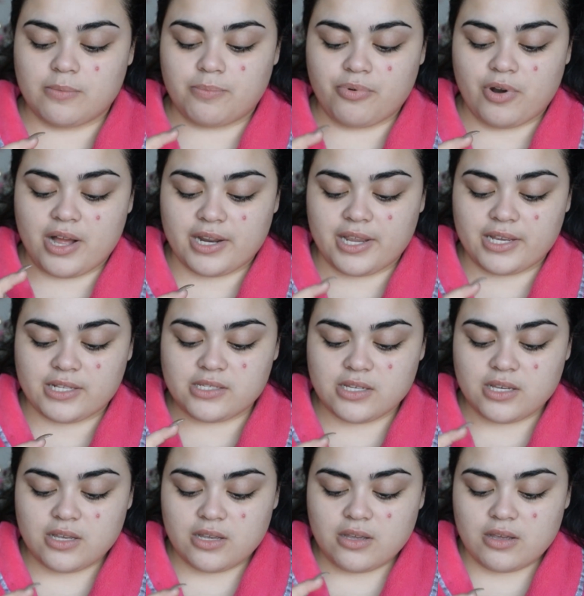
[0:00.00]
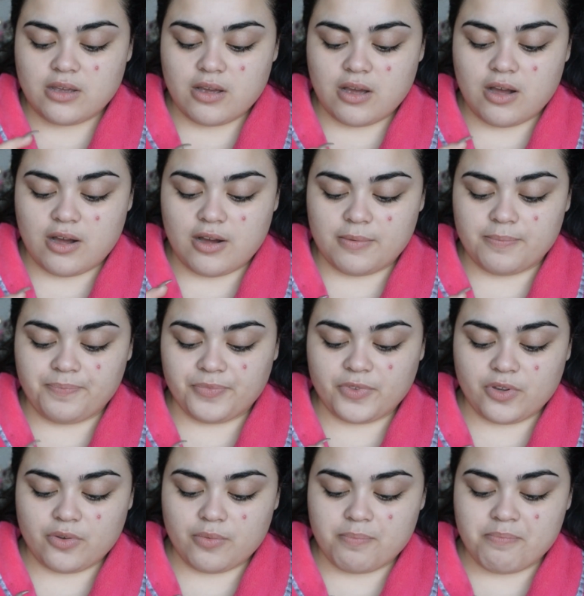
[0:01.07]
product
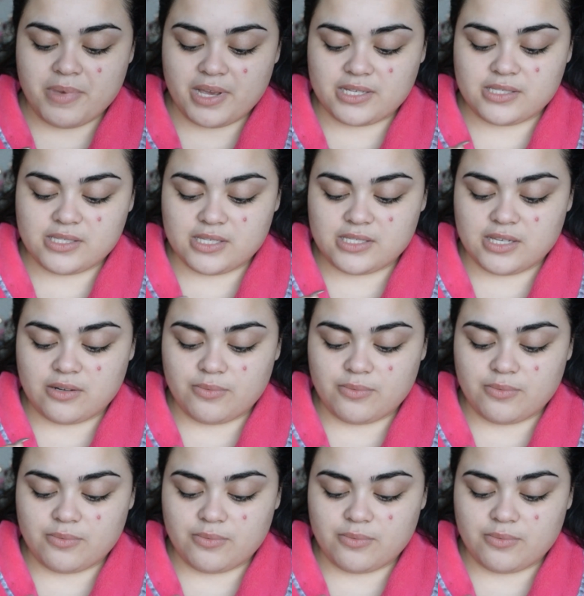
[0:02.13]
mixes in